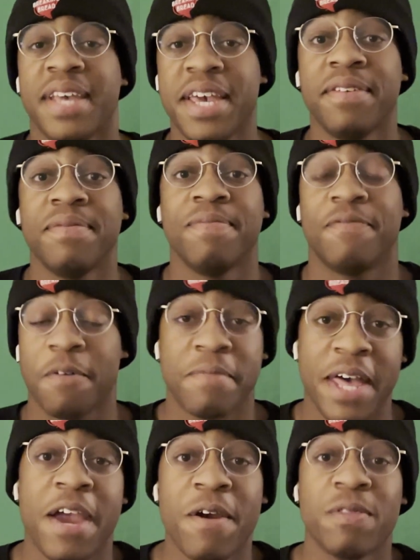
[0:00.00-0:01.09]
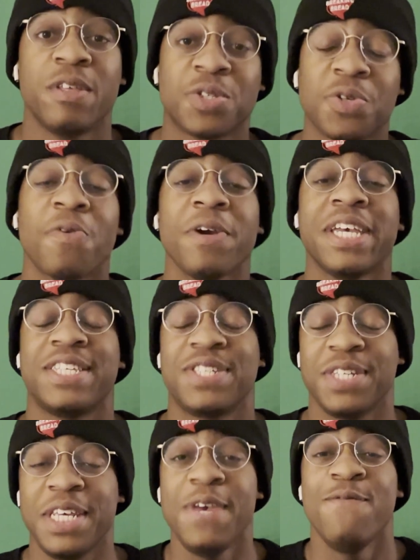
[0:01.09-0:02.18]
And from there, the story
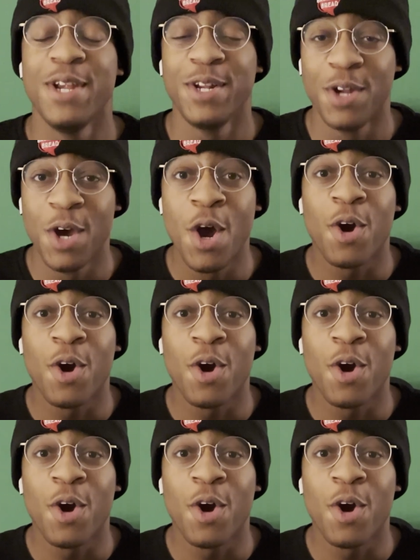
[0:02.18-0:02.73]
gets even